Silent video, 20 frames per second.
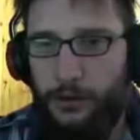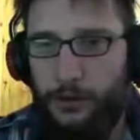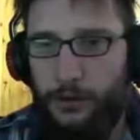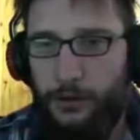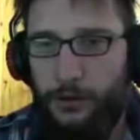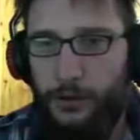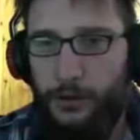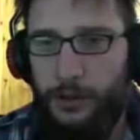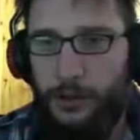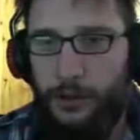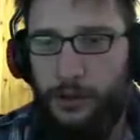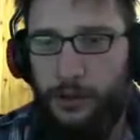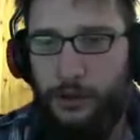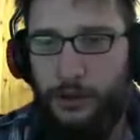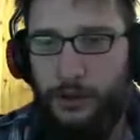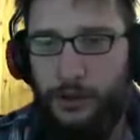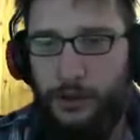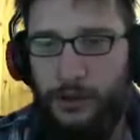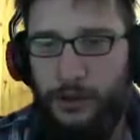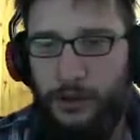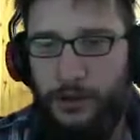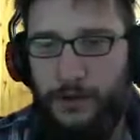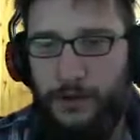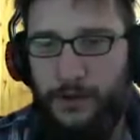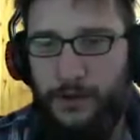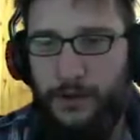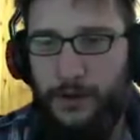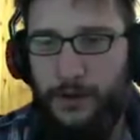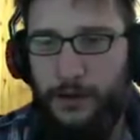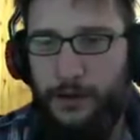And I
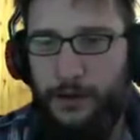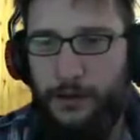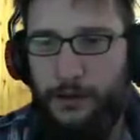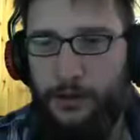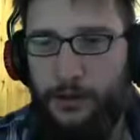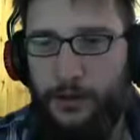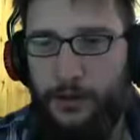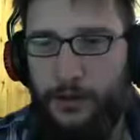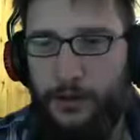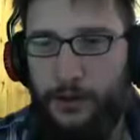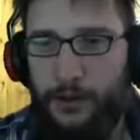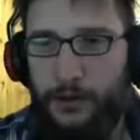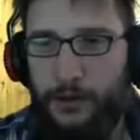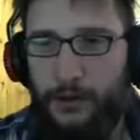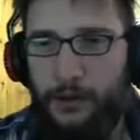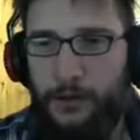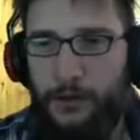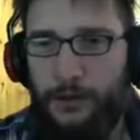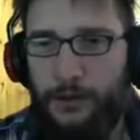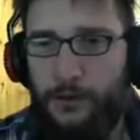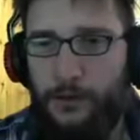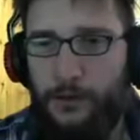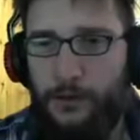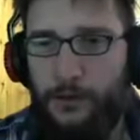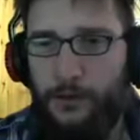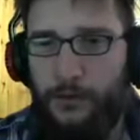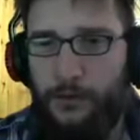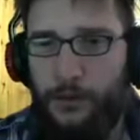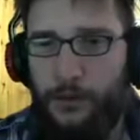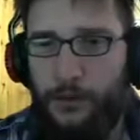think I know that he is
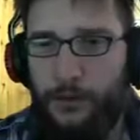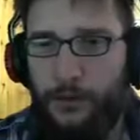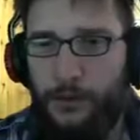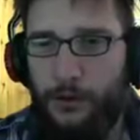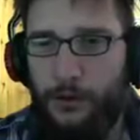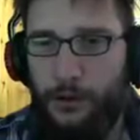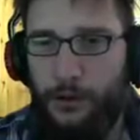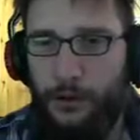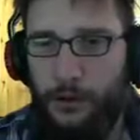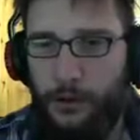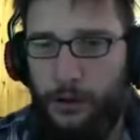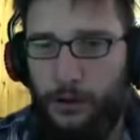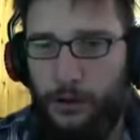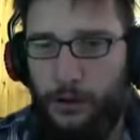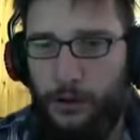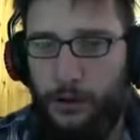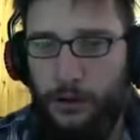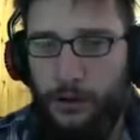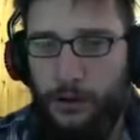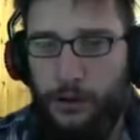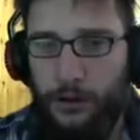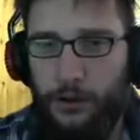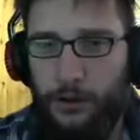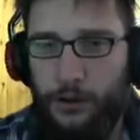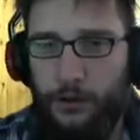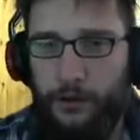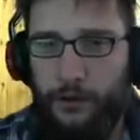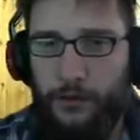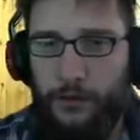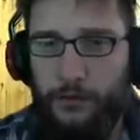over...
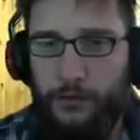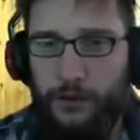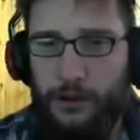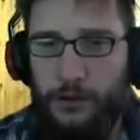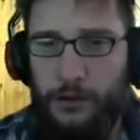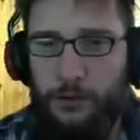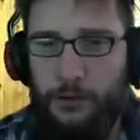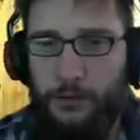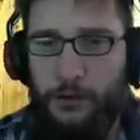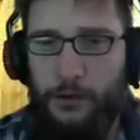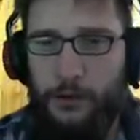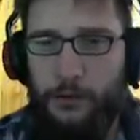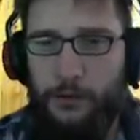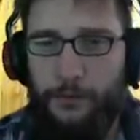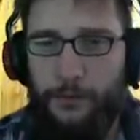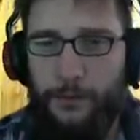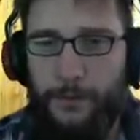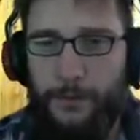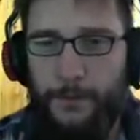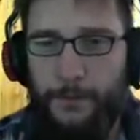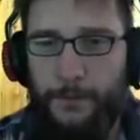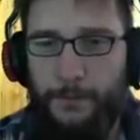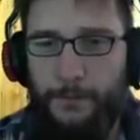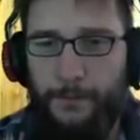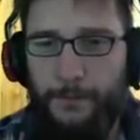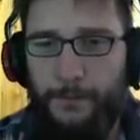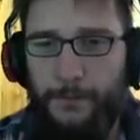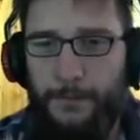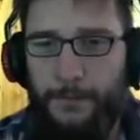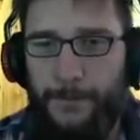He over oh, yeah.
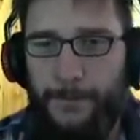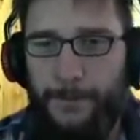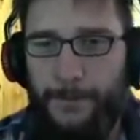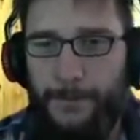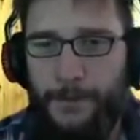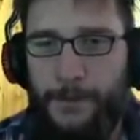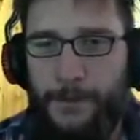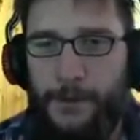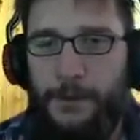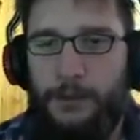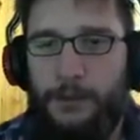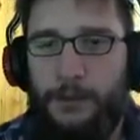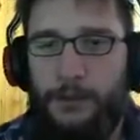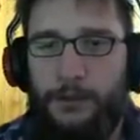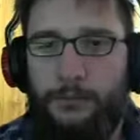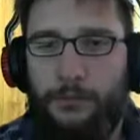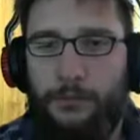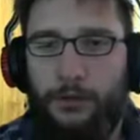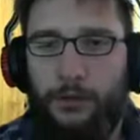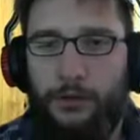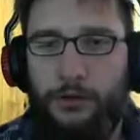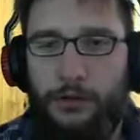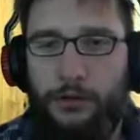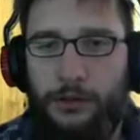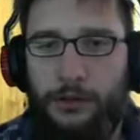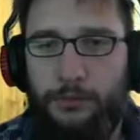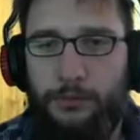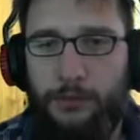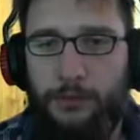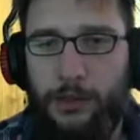Aha, Broccoli
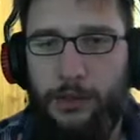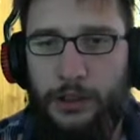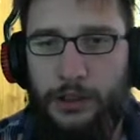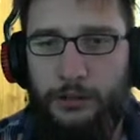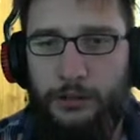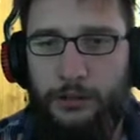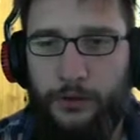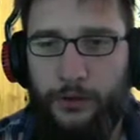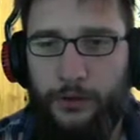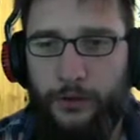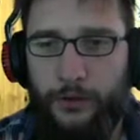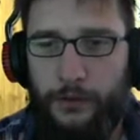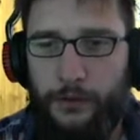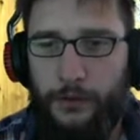Broccalus.